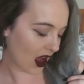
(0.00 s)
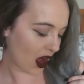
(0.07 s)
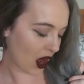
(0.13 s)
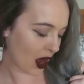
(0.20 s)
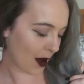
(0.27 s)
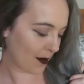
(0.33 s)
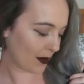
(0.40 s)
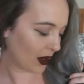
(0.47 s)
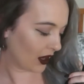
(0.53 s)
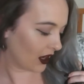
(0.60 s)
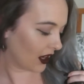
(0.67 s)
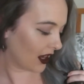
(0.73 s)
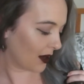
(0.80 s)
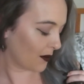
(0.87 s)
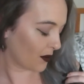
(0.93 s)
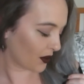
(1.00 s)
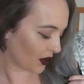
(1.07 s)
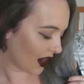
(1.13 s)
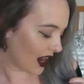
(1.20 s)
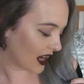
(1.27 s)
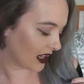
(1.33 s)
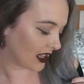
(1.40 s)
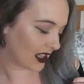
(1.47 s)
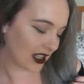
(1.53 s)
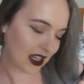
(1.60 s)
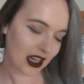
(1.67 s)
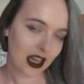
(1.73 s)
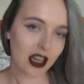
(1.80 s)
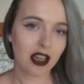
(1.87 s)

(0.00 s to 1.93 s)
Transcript: I'm impressed.